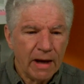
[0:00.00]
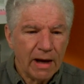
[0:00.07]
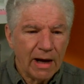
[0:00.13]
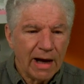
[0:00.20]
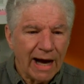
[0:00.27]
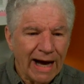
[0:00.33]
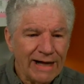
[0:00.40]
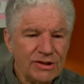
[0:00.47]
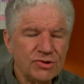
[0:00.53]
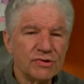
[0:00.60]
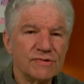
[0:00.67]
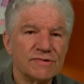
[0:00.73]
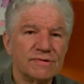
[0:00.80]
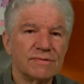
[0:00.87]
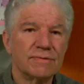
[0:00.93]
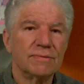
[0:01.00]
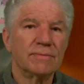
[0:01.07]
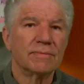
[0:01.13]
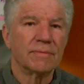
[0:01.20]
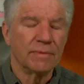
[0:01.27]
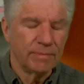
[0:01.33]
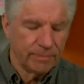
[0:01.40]
I just,
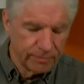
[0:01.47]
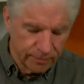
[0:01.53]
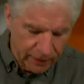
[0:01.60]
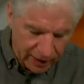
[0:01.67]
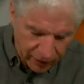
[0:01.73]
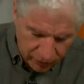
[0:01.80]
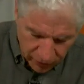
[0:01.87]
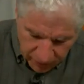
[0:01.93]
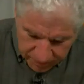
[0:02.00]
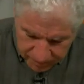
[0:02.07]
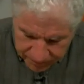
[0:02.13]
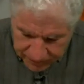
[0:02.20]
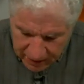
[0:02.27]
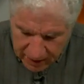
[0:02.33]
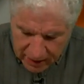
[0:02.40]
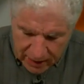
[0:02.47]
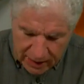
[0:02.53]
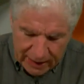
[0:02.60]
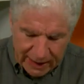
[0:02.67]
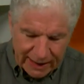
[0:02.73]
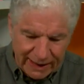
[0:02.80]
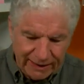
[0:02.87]
I don't know.
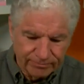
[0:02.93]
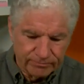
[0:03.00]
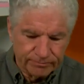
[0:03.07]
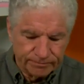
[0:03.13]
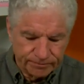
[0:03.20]
Um,